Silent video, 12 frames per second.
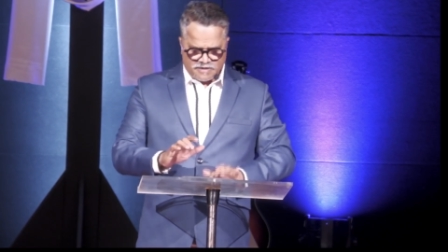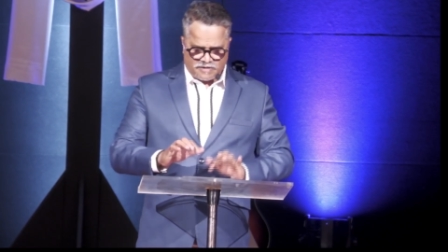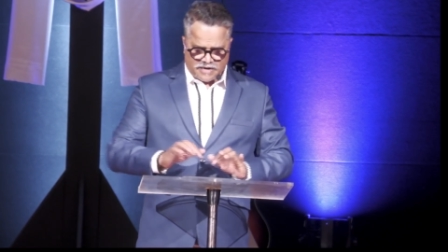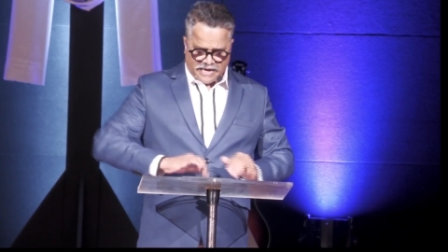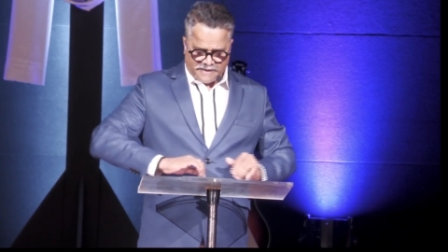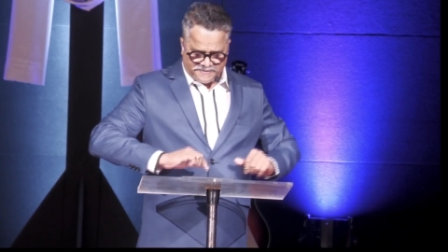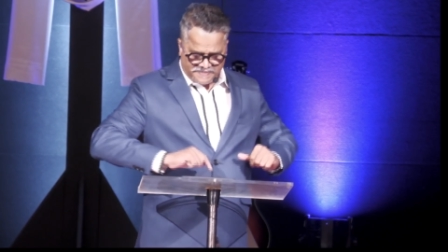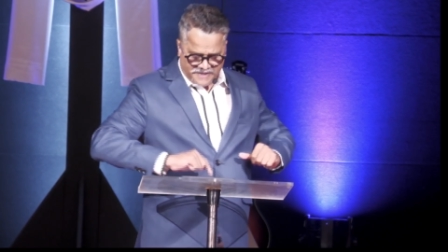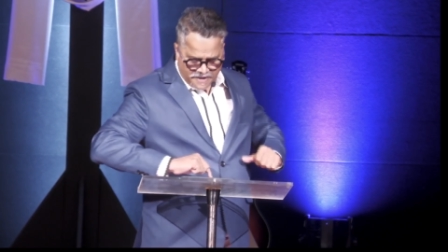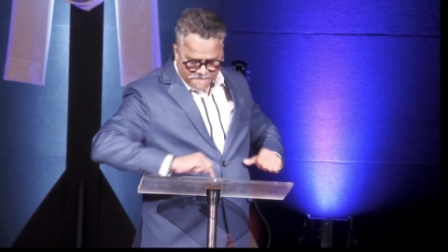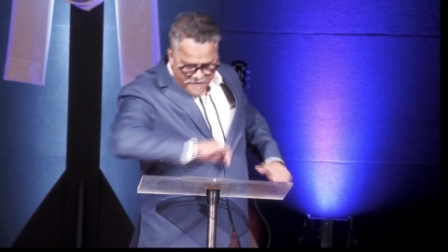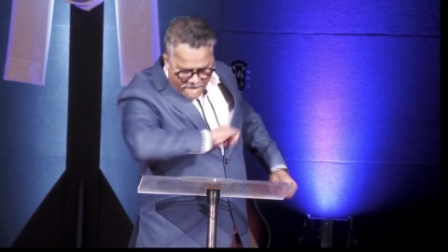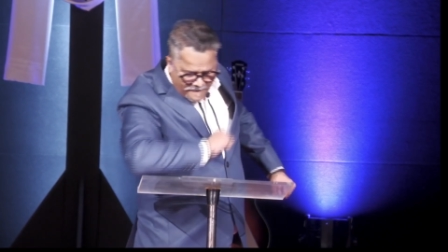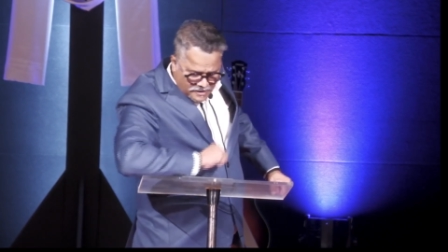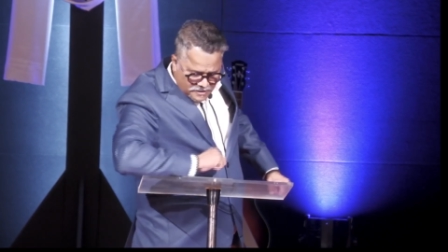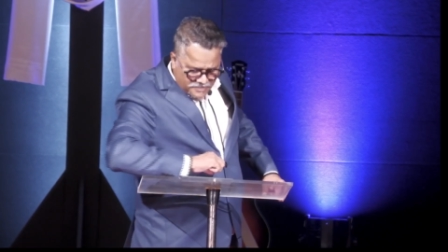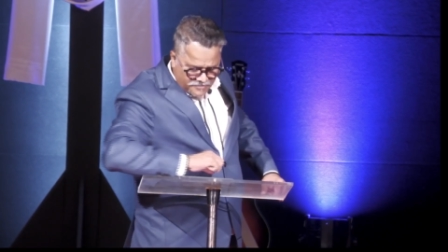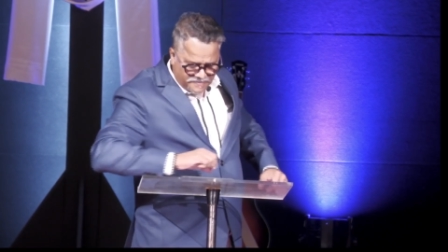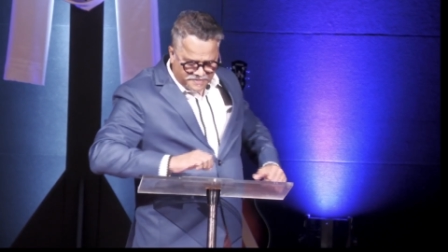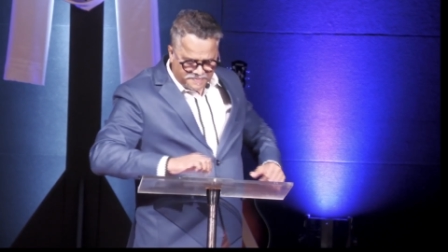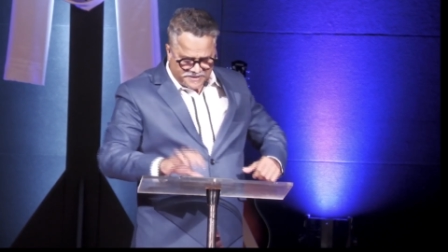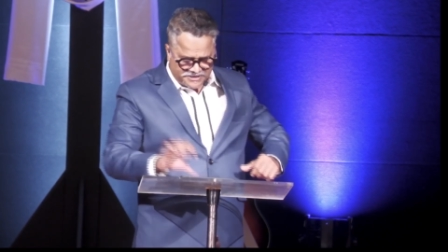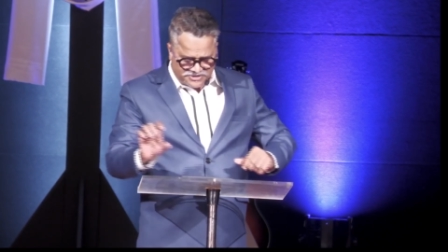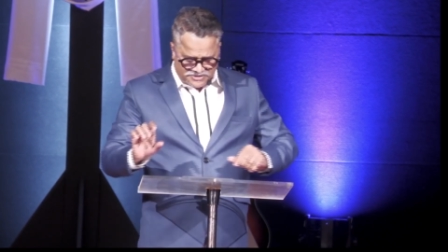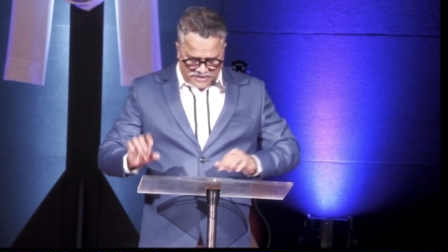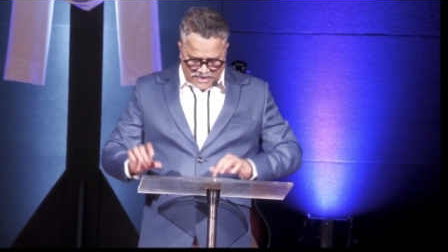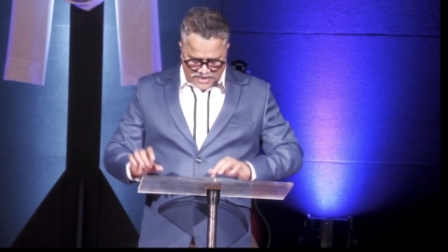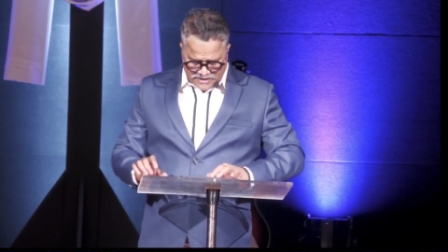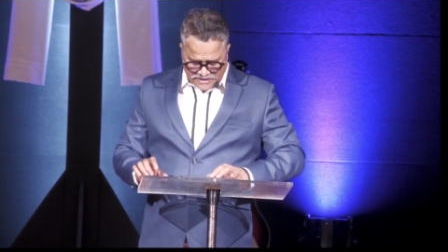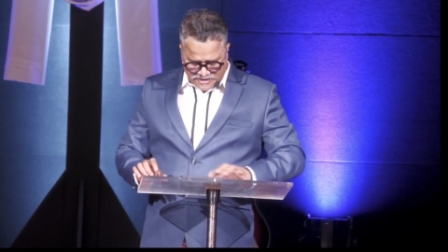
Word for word: What happened to my iPad? I'll give you one punch, okay?